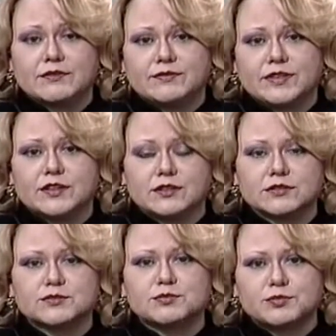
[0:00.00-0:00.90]
feel
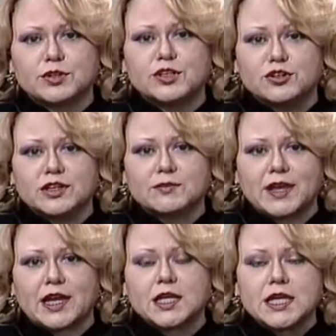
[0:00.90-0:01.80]
pretty good
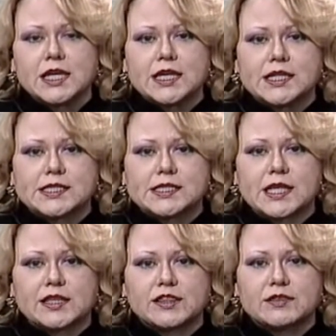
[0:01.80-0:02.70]
about is
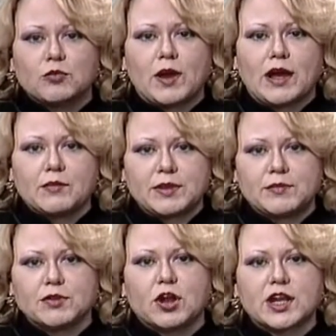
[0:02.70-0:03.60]
that while
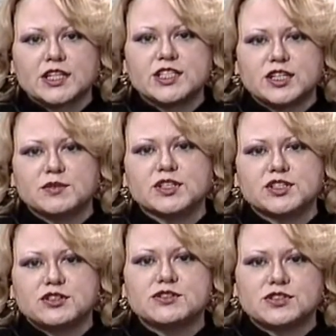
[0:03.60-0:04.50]
people are continuing to
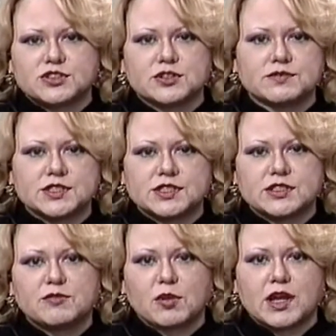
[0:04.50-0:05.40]
use the services
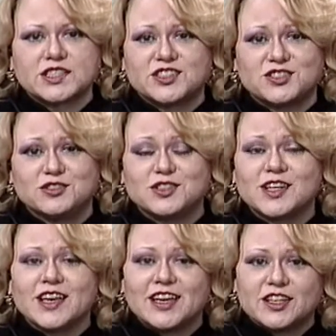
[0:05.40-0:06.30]
of prostitutes,
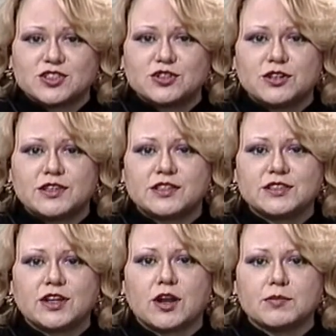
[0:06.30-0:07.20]
it's good that
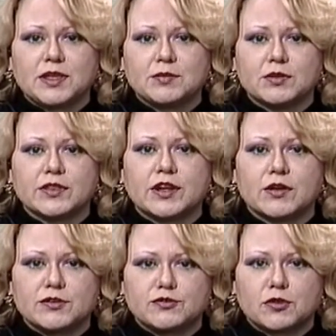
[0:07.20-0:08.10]
there are people that are
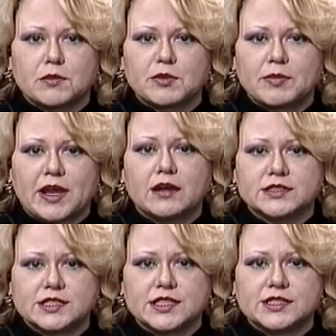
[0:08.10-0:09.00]
informed about
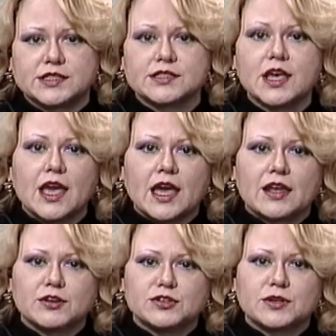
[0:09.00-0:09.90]
diseases and
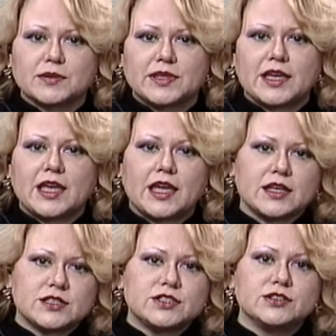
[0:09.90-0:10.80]
are doing what they can
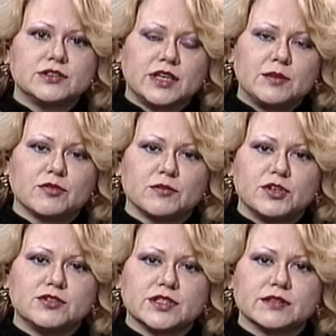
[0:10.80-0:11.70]
to keep from
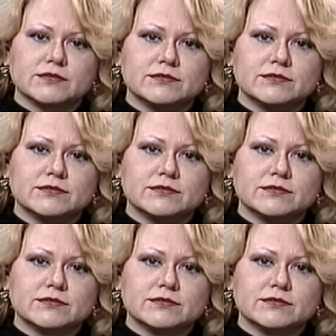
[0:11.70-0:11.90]
using